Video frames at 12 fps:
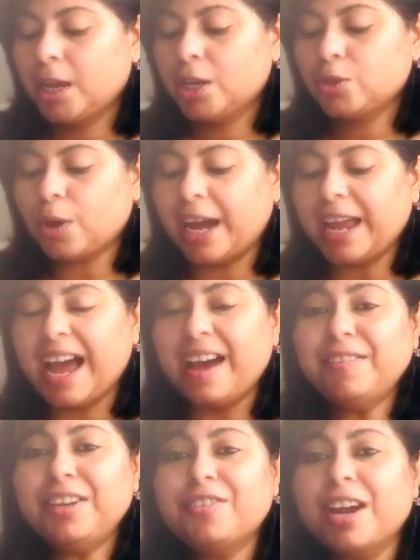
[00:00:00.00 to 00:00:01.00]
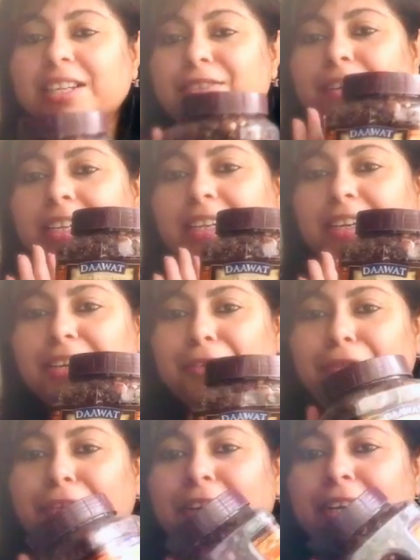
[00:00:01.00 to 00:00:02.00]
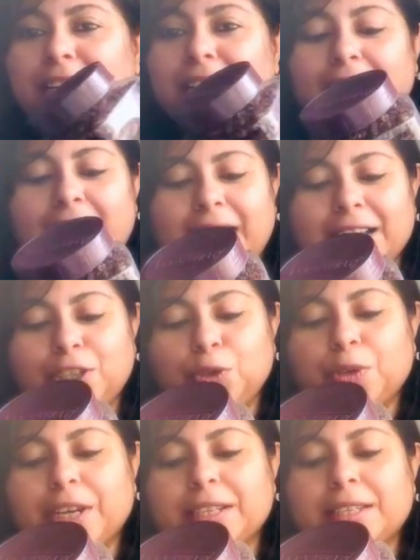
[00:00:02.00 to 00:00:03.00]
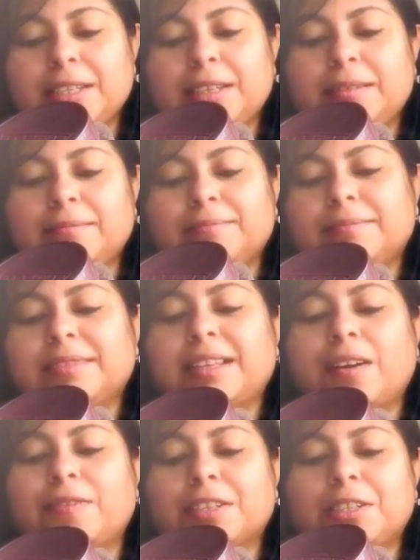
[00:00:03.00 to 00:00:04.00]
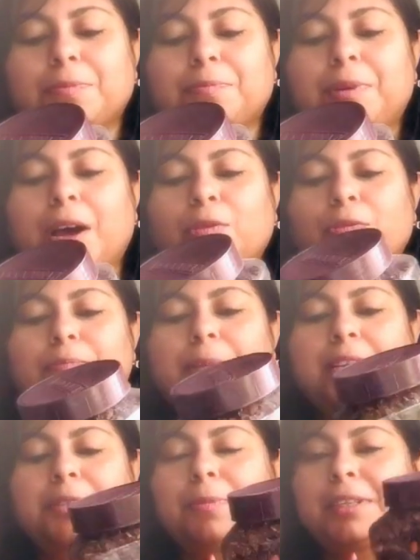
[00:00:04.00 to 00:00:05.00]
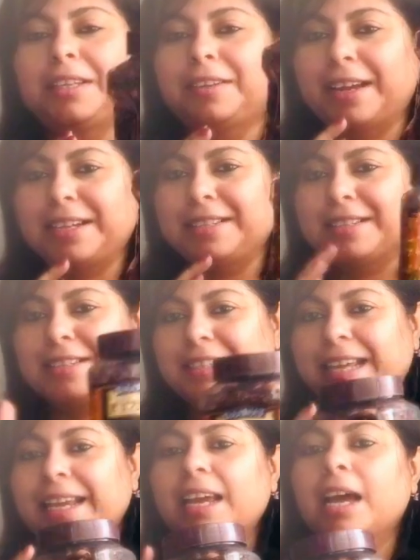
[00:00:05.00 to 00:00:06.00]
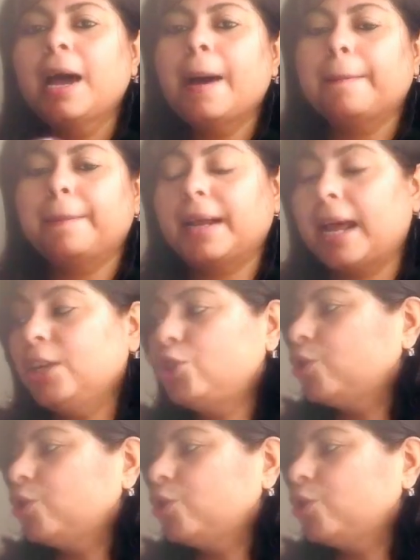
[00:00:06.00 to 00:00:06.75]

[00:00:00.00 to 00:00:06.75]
So I have it transferred in a different, as you can see, Dawood's brown basmati rices thing, but I'll